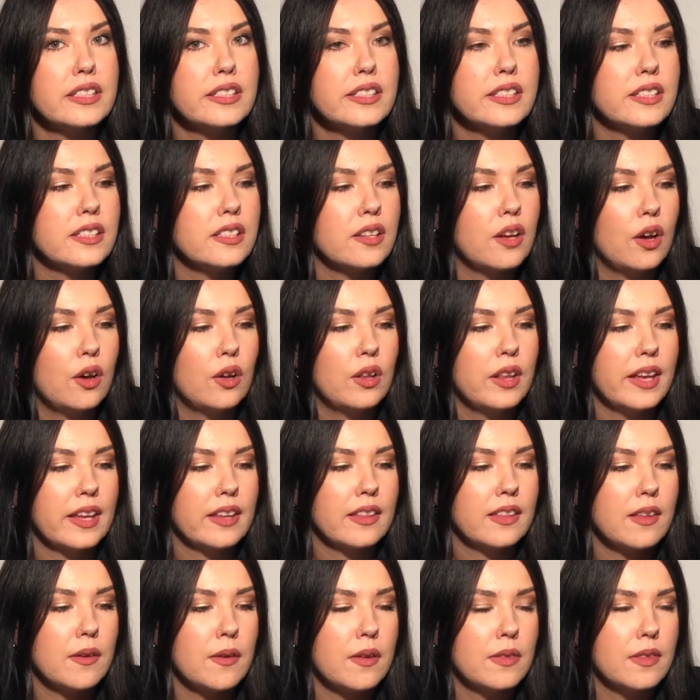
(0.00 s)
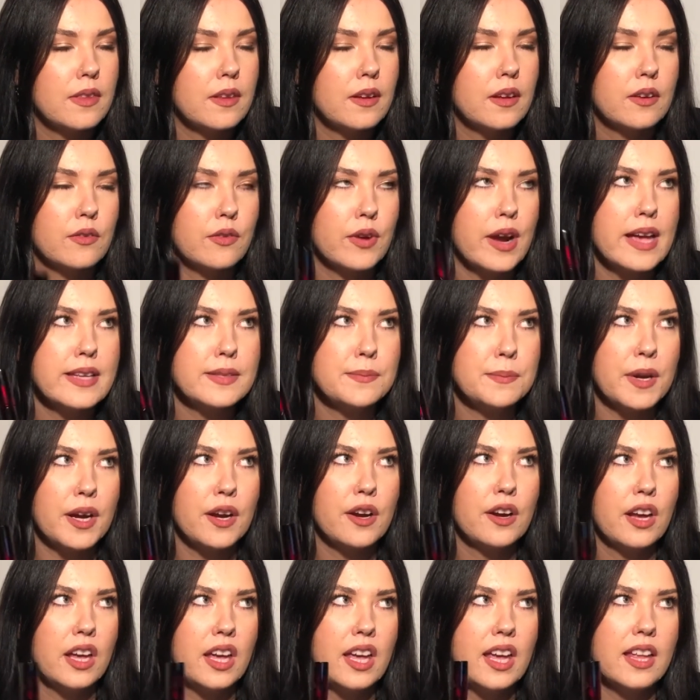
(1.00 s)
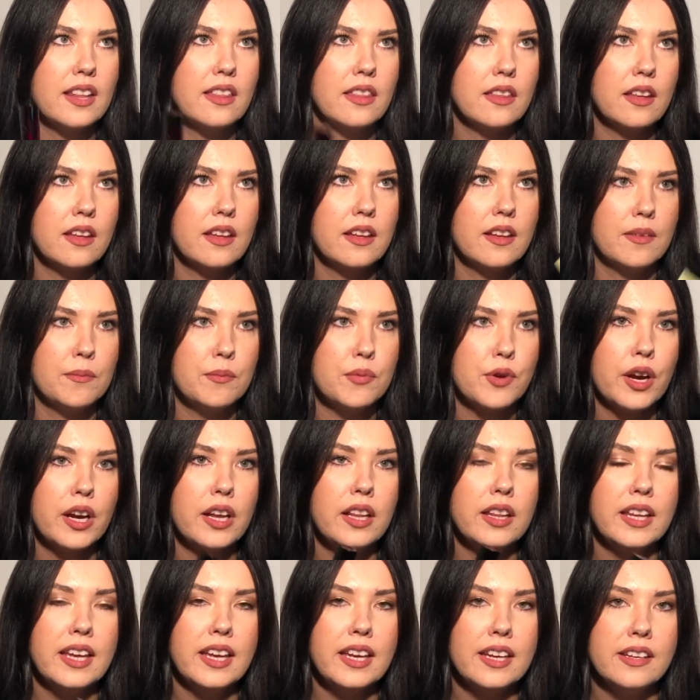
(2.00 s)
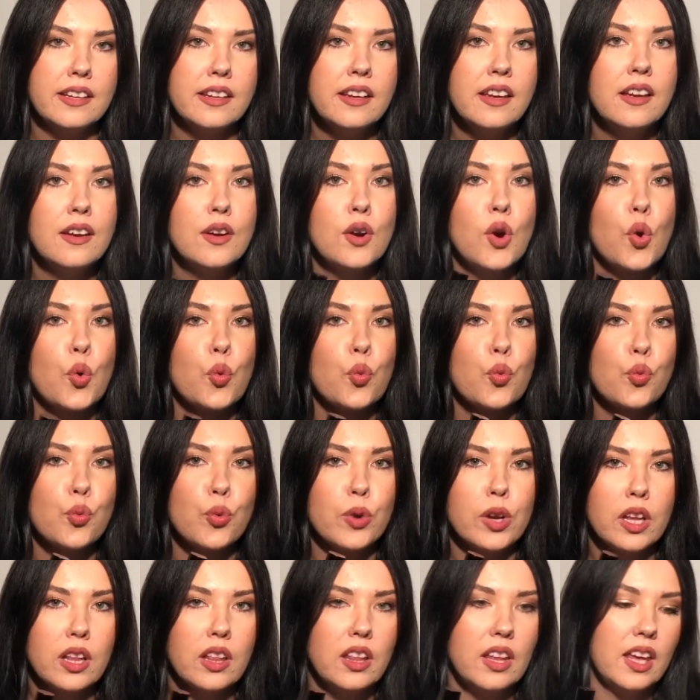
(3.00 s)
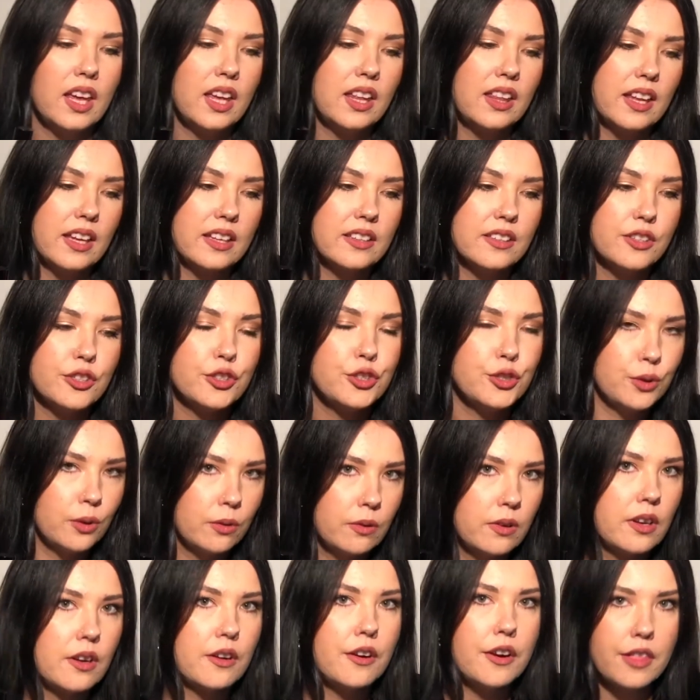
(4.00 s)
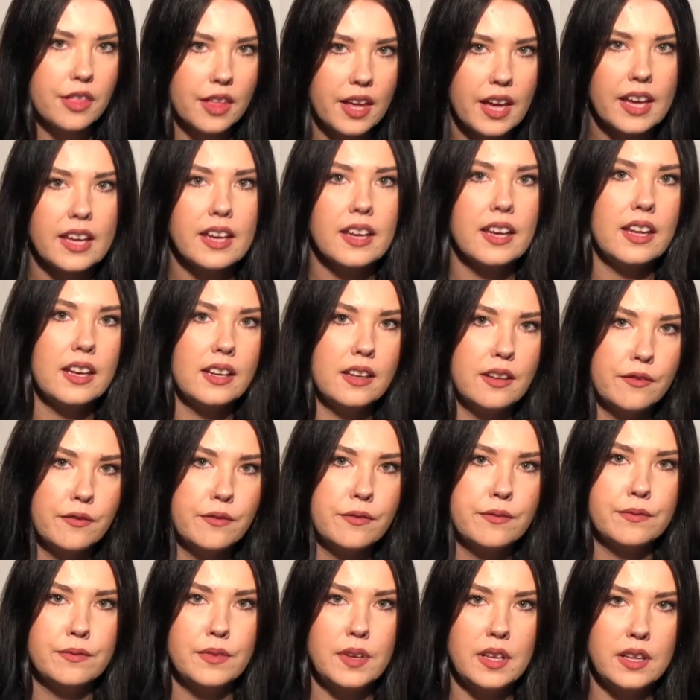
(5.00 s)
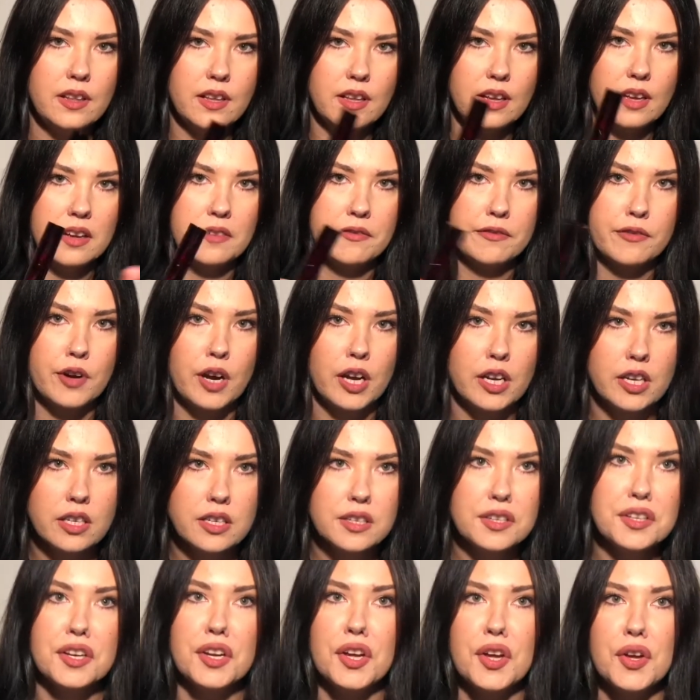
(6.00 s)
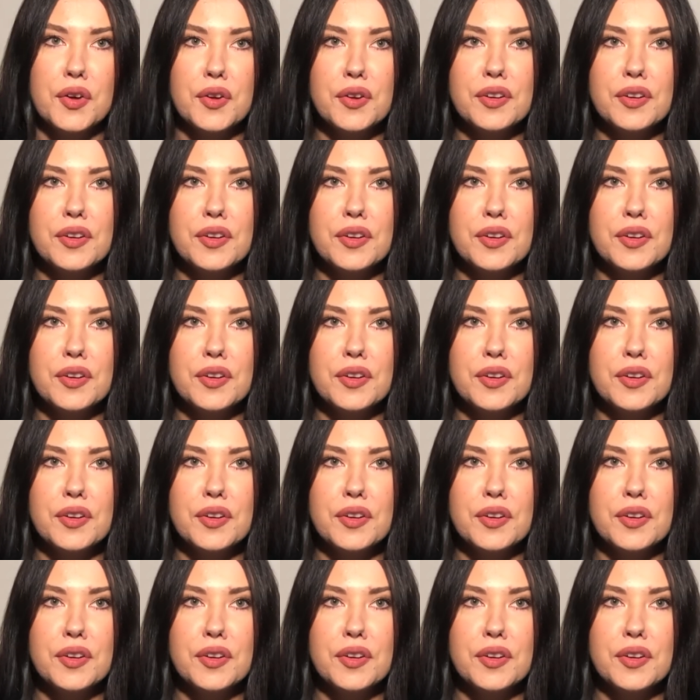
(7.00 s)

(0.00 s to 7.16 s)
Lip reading: So like the raspberry and the praline really, like, they're doing their thing in the front, you know.